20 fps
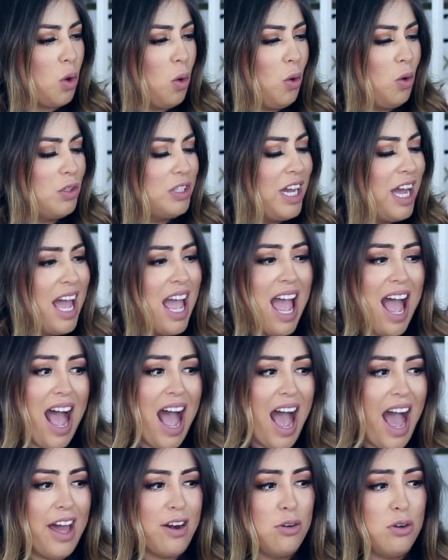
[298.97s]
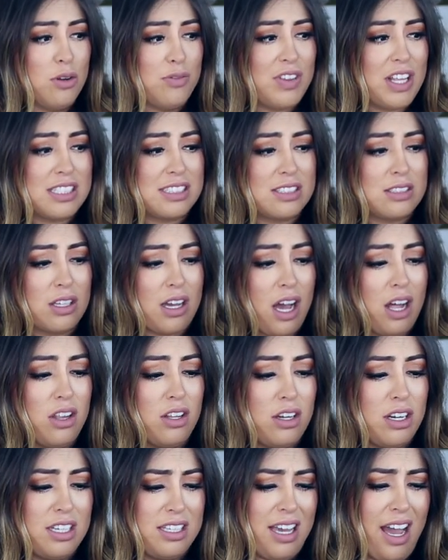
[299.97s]
gold I don't know if that's the
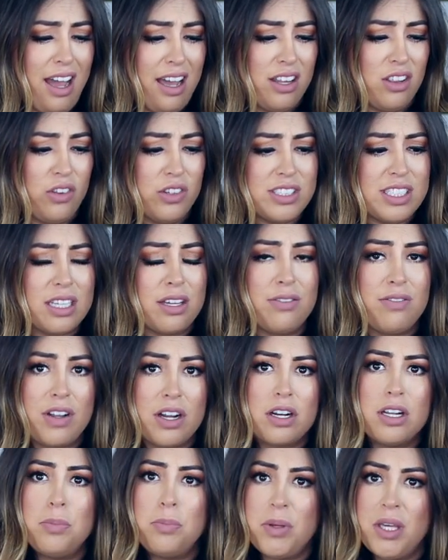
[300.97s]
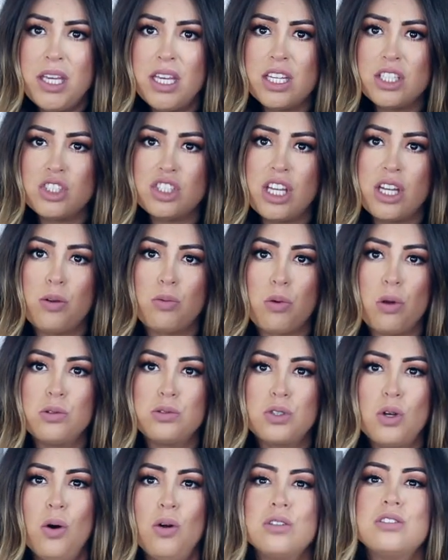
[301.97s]
color. Yeah, it looks like a very pinkish, like
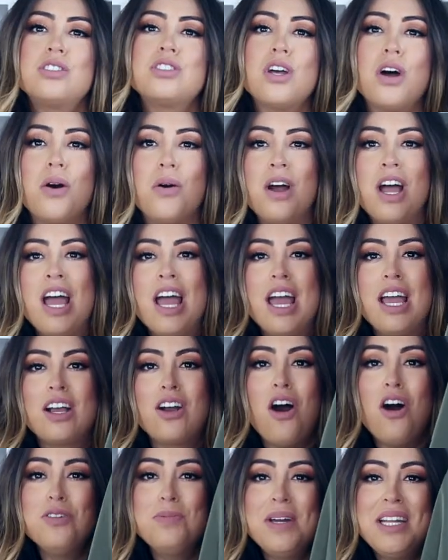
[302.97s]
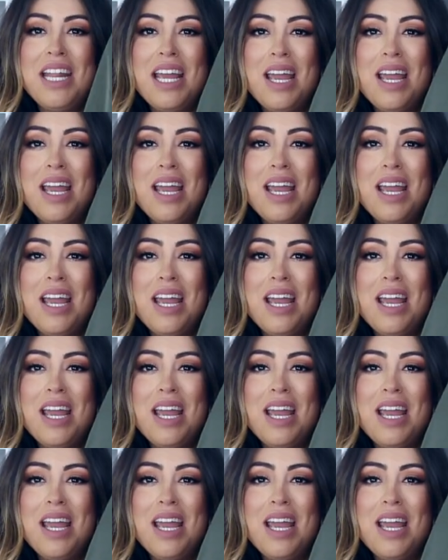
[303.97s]
rose gold. So called my